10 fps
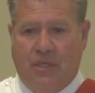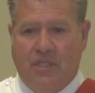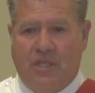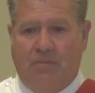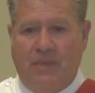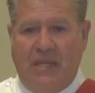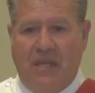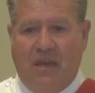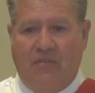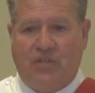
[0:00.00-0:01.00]
to
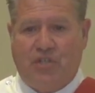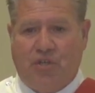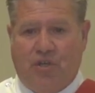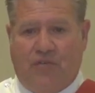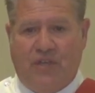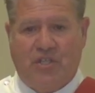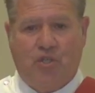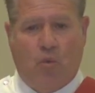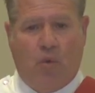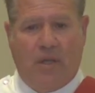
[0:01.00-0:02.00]
be of service
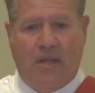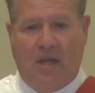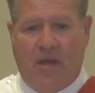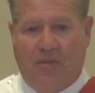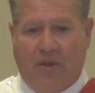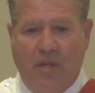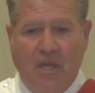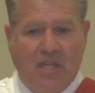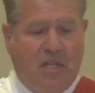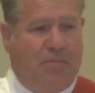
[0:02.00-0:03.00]
to one another,
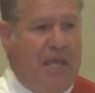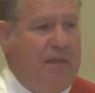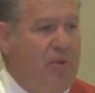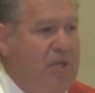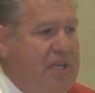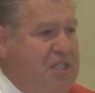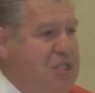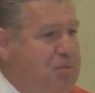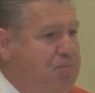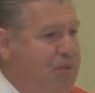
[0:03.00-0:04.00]
to be able to
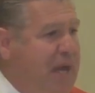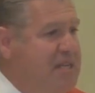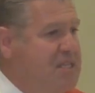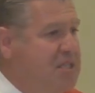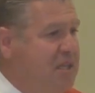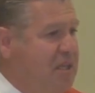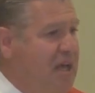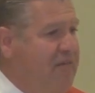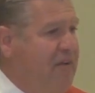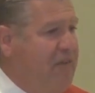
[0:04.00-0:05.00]
express the
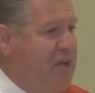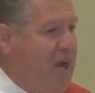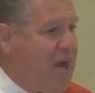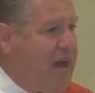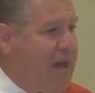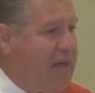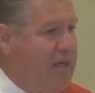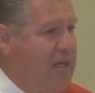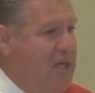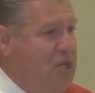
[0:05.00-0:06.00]
love of God
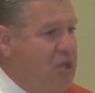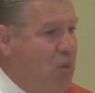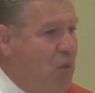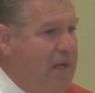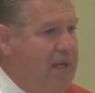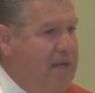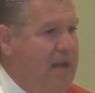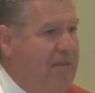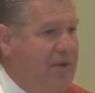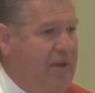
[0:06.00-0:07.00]
to one
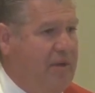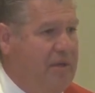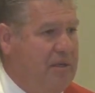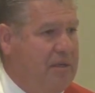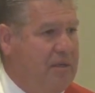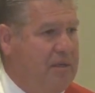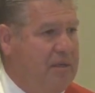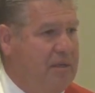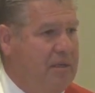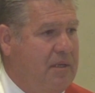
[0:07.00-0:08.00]
another,
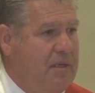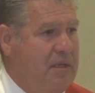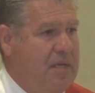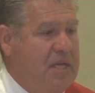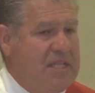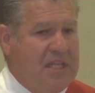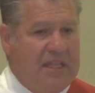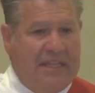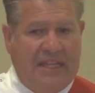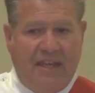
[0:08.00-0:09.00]
to
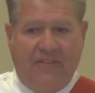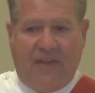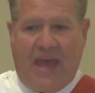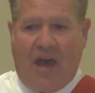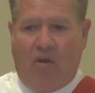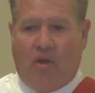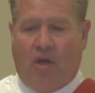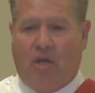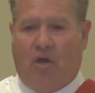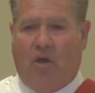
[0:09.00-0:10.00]
live out
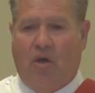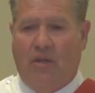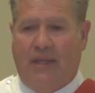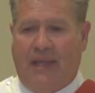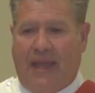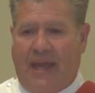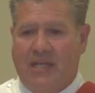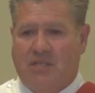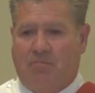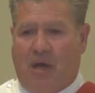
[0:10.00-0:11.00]
our calling
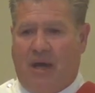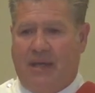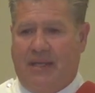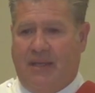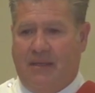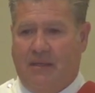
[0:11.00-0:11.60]
as body,